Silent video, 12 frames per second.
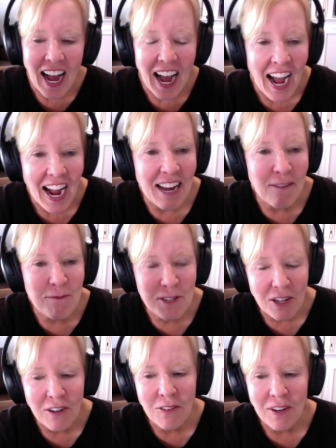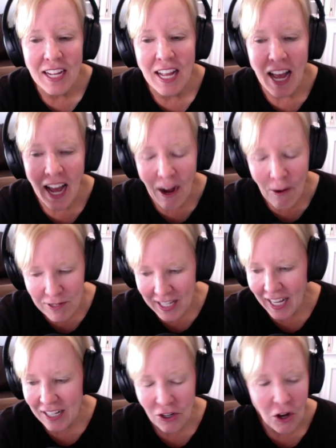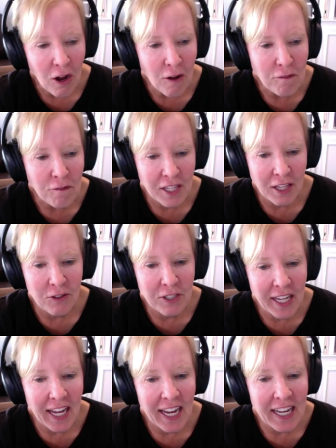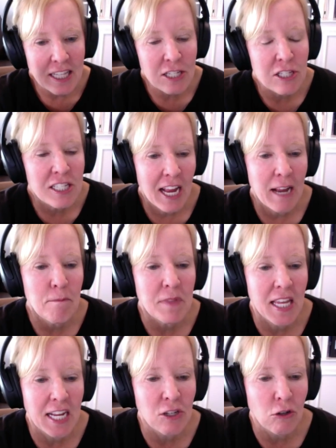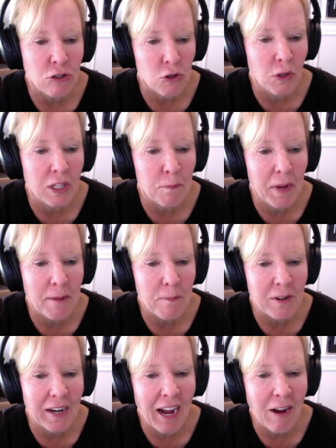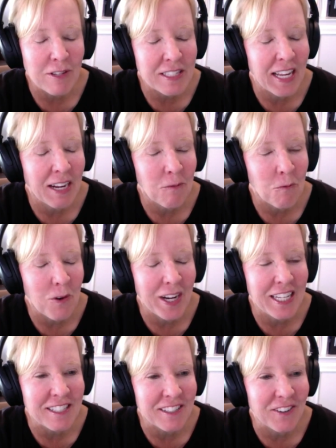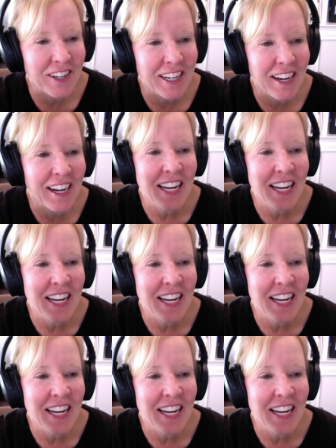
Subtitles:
I am so, I was at golf the other day, the same thing, no toilet paper. I was like, what is going on?